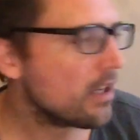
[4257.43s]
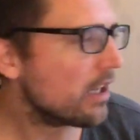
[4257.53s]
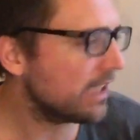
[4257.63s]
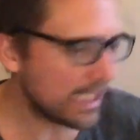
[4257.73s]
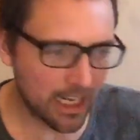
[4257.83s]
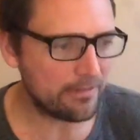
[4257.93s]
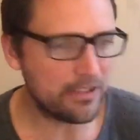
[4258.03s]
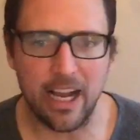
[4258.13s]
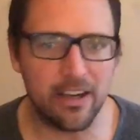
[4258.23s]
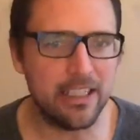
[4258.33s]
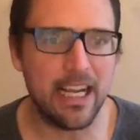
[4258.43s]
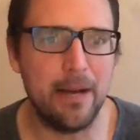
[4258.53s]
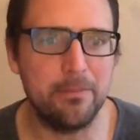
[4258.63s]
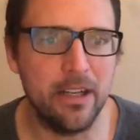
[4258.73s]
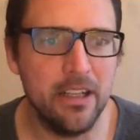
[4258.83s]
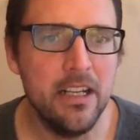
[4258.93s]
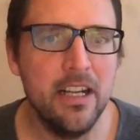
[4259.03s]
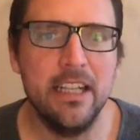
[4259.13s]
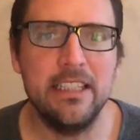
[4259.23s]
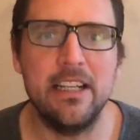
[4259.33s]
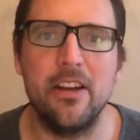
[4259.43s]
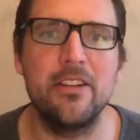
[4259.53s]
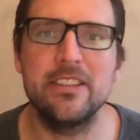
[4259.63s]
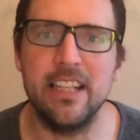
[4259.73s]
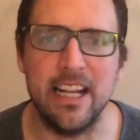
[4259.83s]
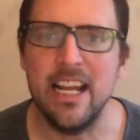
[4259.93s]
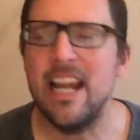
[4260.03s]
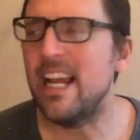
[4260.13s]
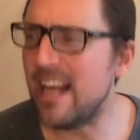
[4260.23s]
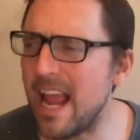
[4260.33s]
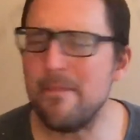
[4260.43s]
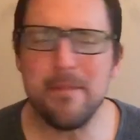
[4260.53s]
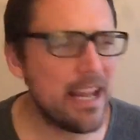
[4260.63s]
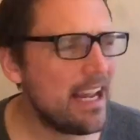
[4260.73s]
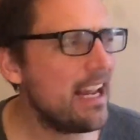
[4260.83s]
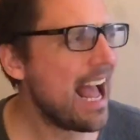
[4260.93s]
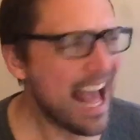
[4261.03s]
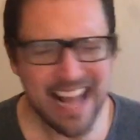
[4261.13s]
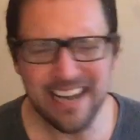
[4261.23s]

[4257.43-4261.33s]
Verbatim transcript: They got off their helicopter. You know, there was a "It ain't me, I